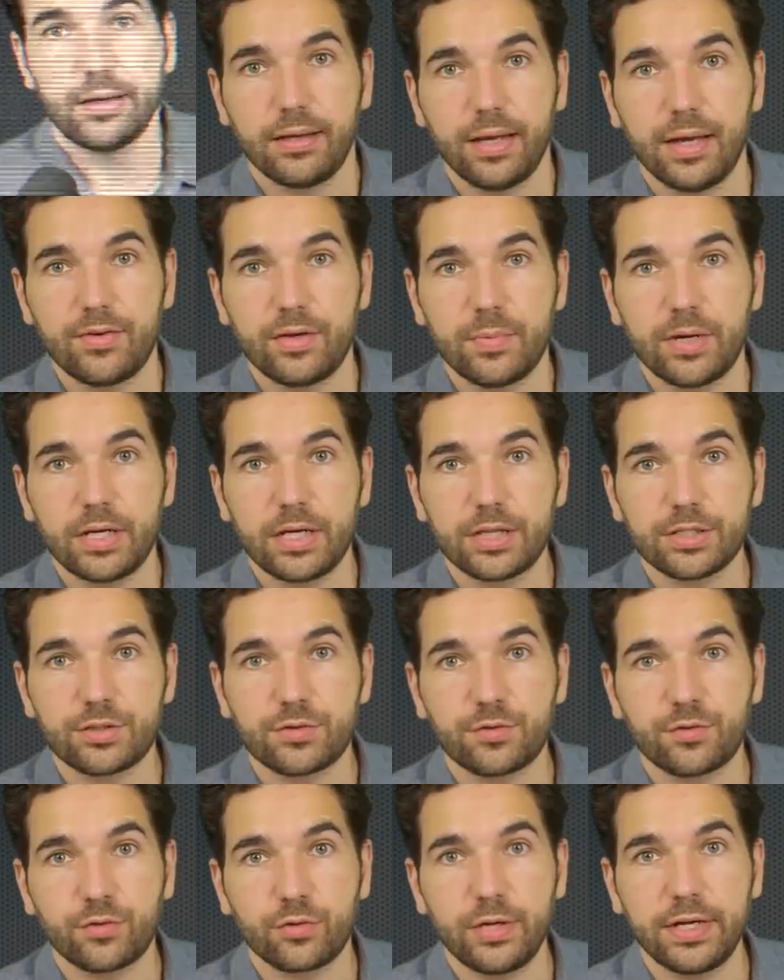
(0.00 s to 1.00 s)
Everybody is
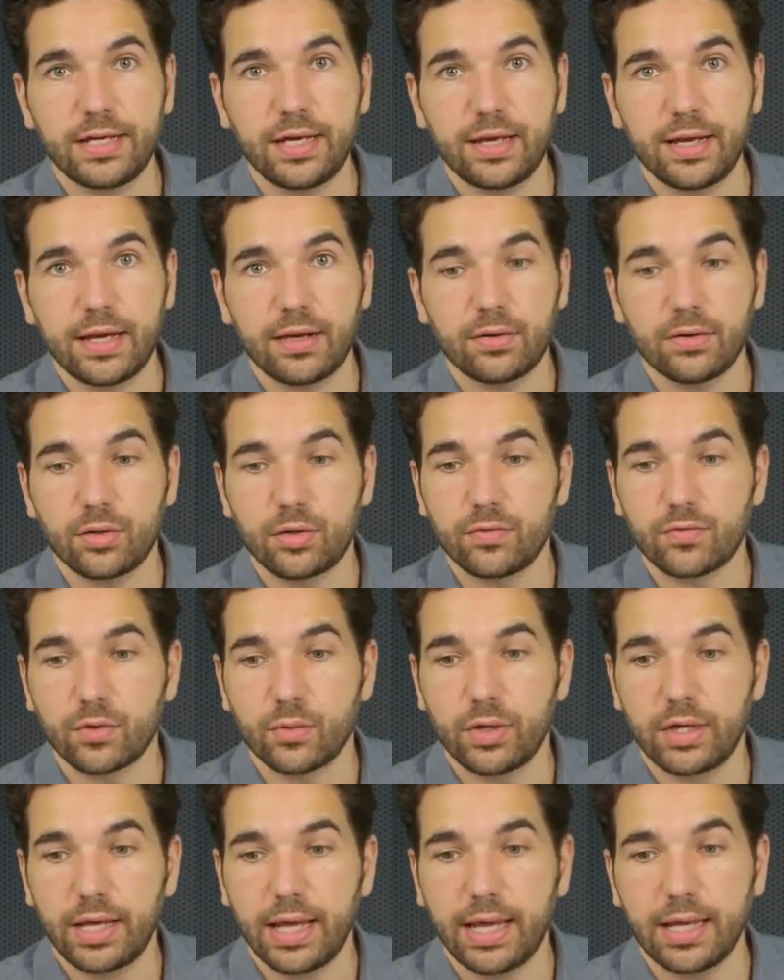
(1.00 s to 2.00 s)
freaking out over
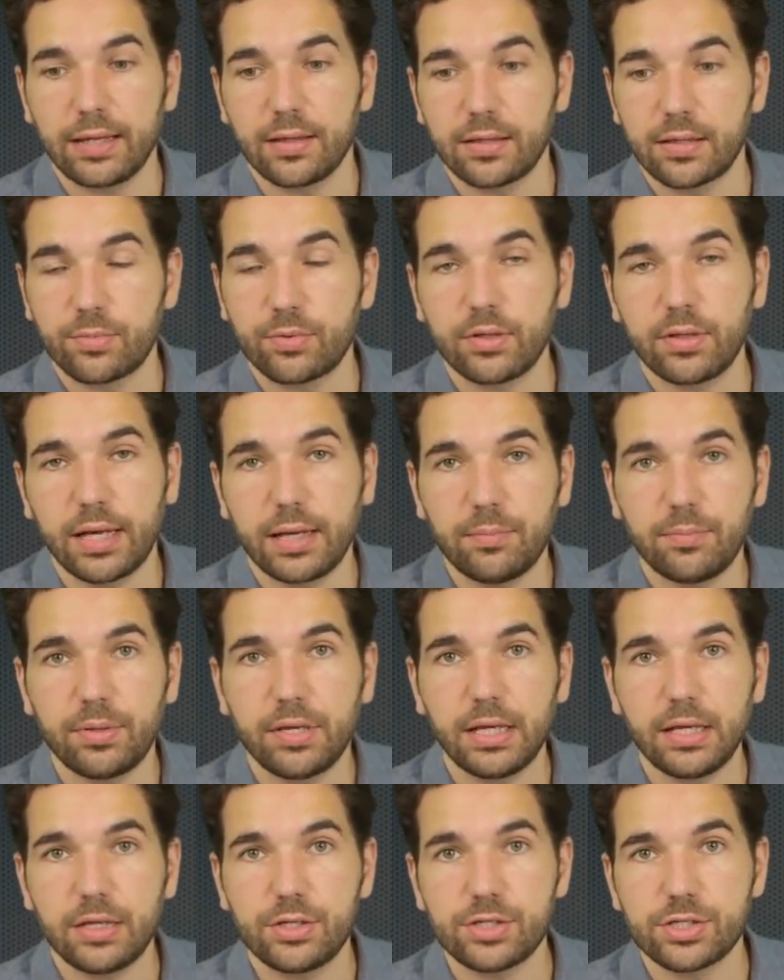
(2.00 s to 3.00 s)
what a Liberal
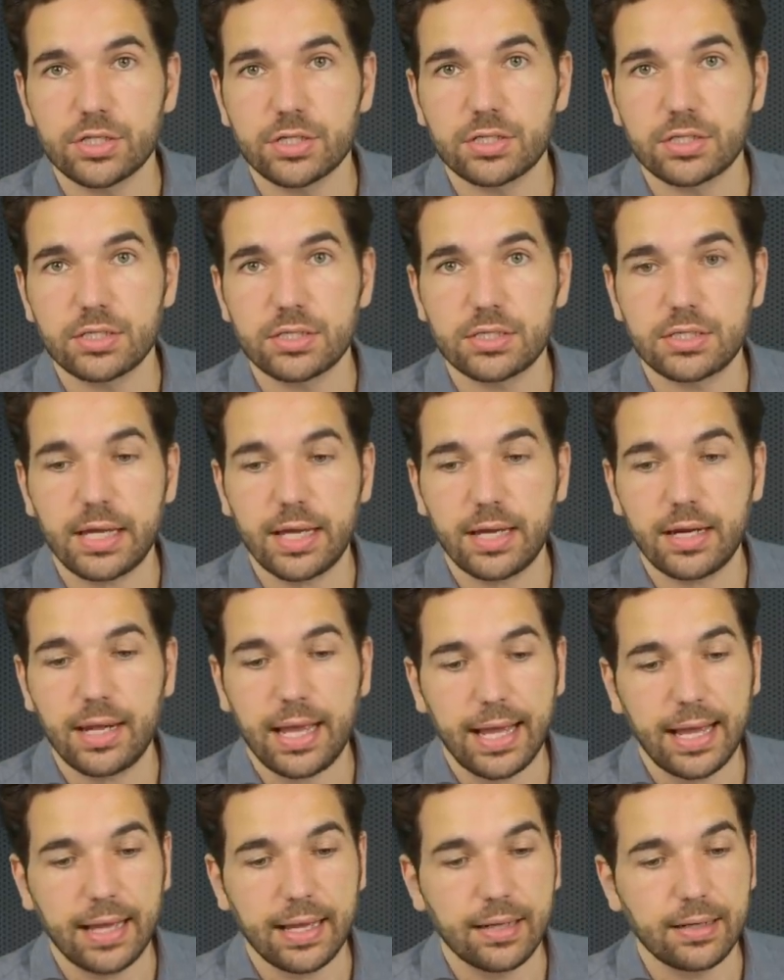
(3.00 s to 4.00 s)
MP just said,
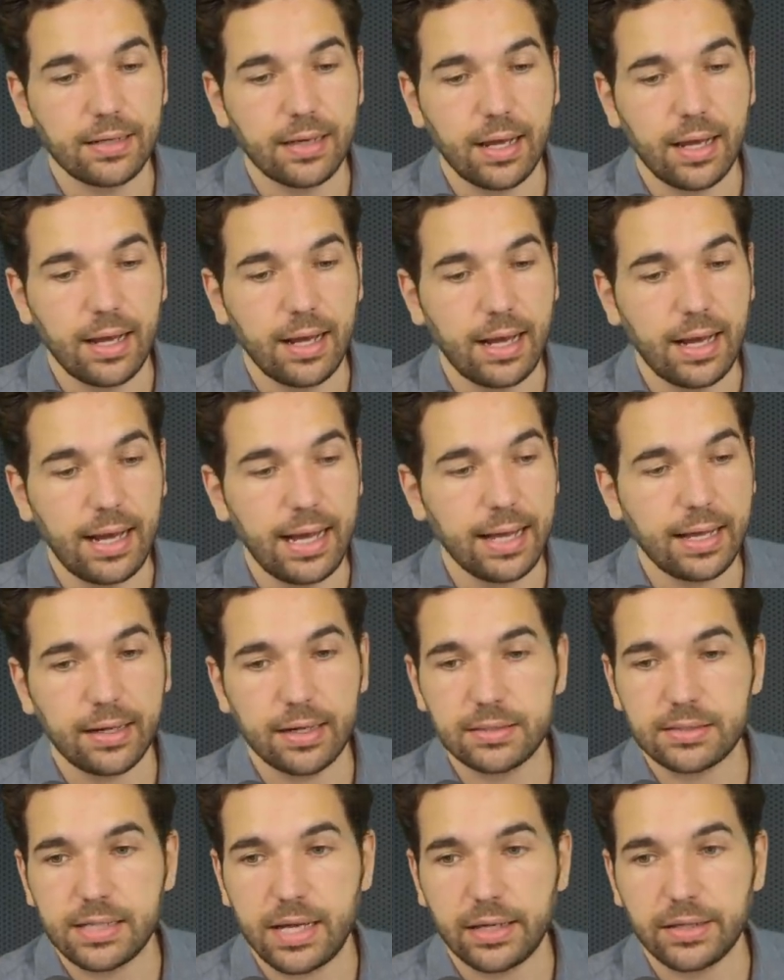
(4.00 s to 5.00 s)
and I
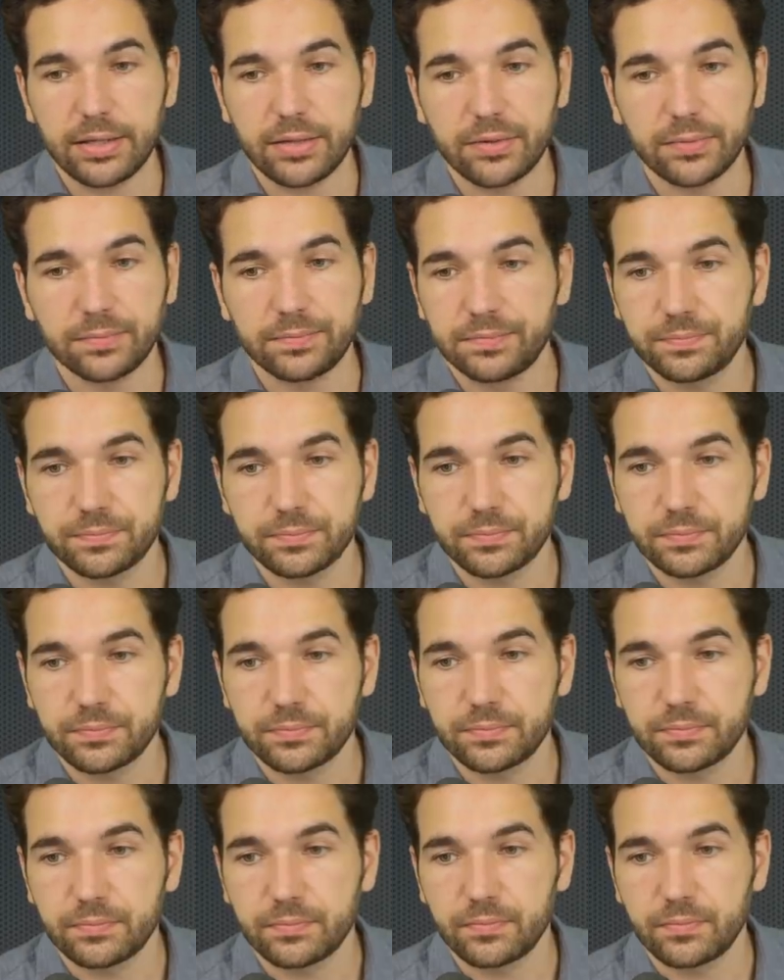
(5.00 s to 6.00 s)
gotta tell you,
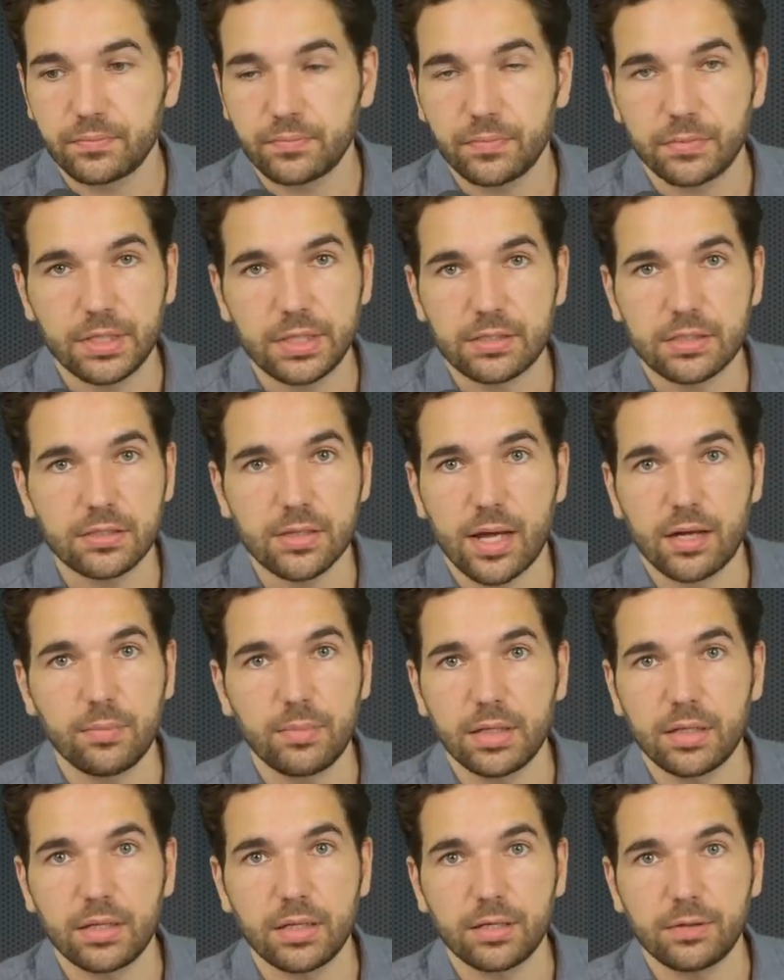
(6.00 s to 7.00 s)
this is not a
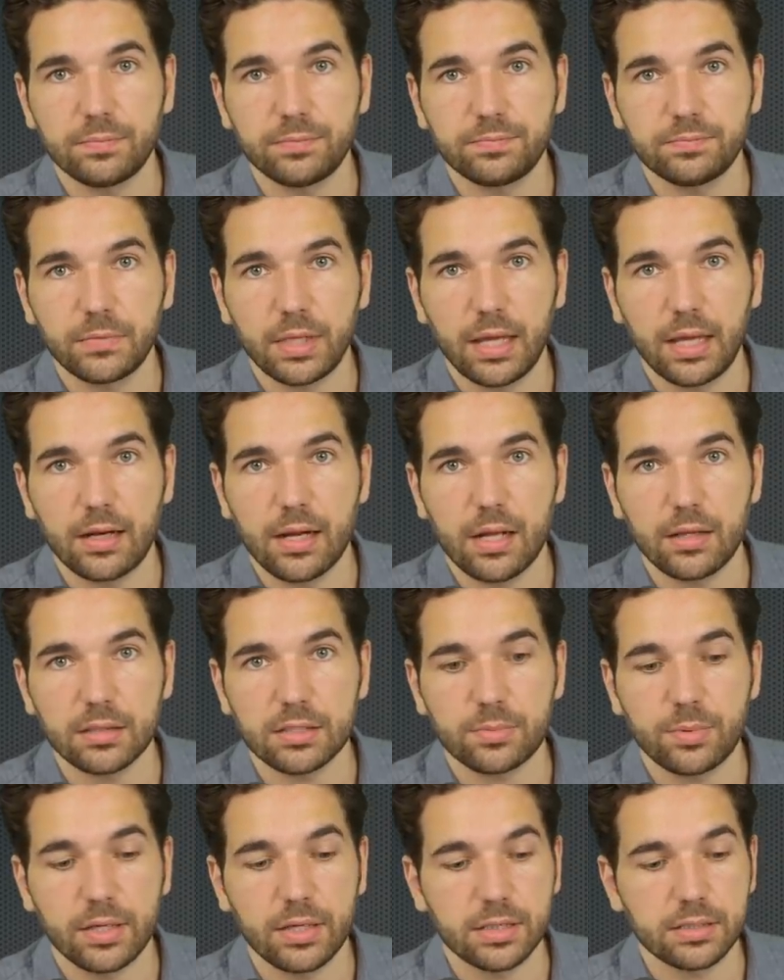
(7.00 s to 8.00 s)
big deal. And I'll
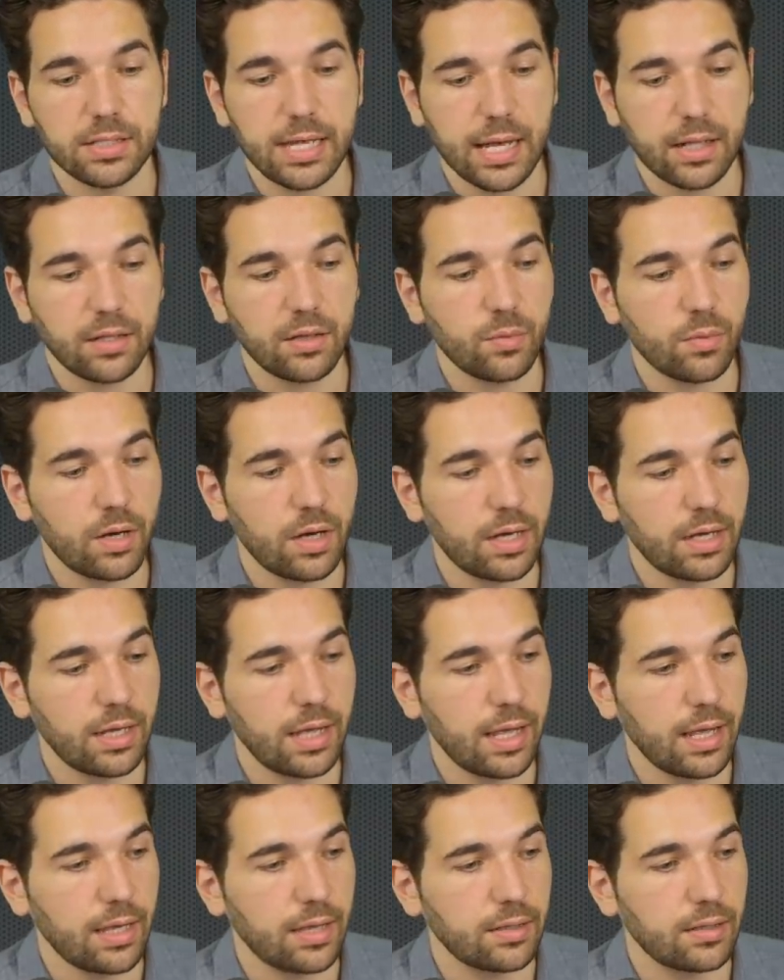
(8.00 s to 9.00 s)
explain exactly why,
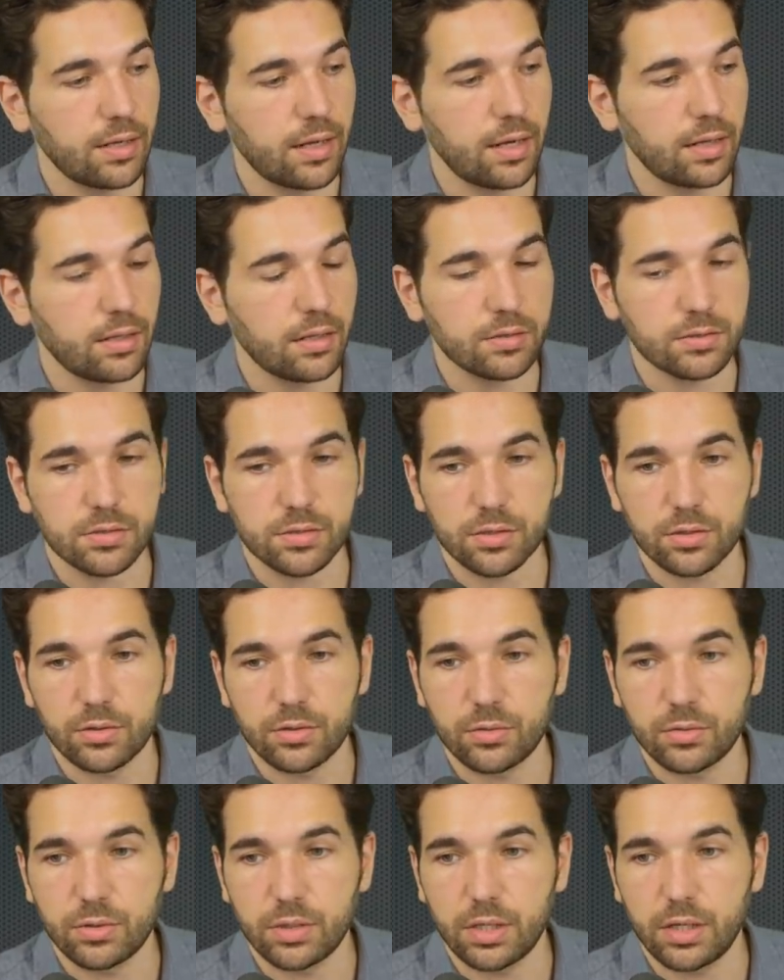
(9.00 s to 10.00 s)
and I'll
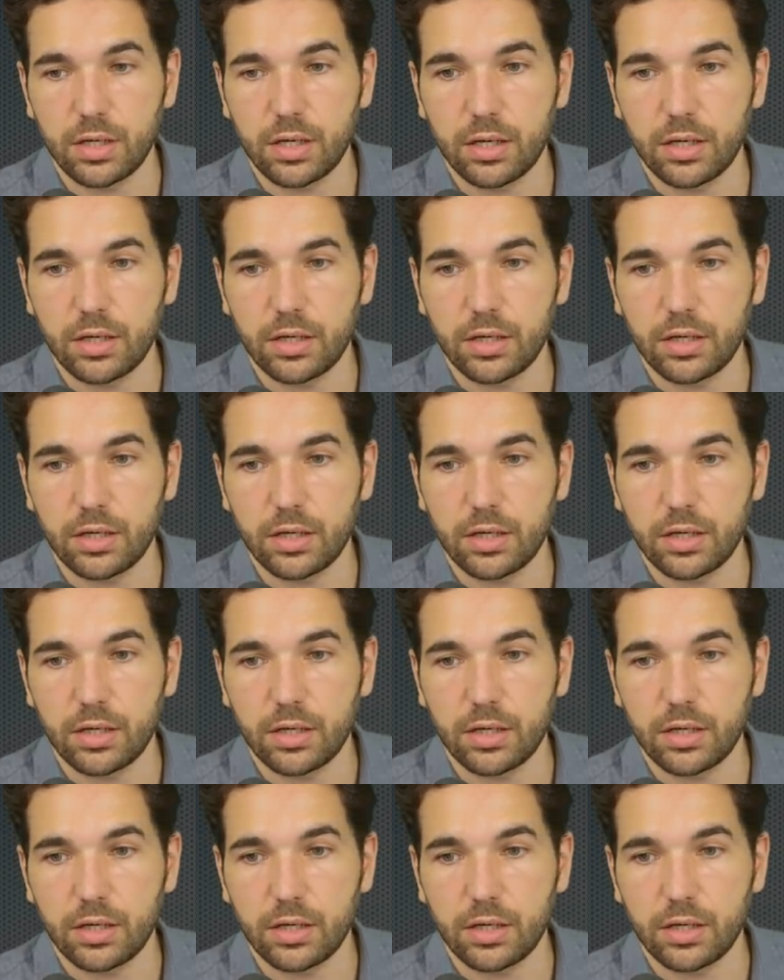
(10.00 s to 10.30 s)
also